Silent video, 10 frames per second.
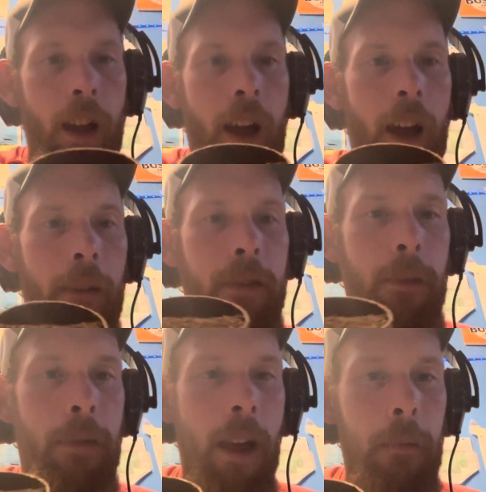I've
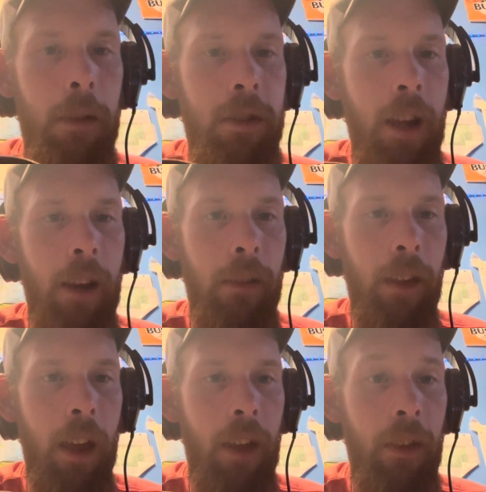dipped that much out of the
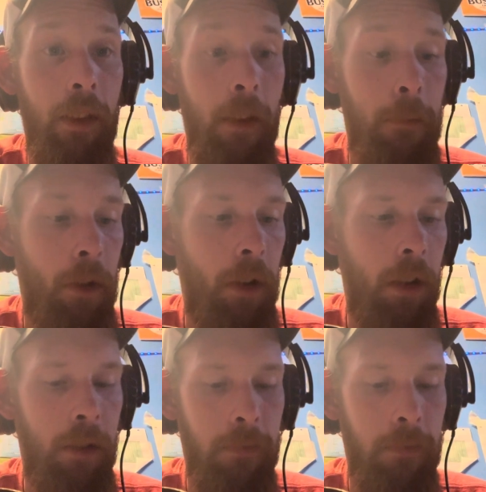can since I bought it.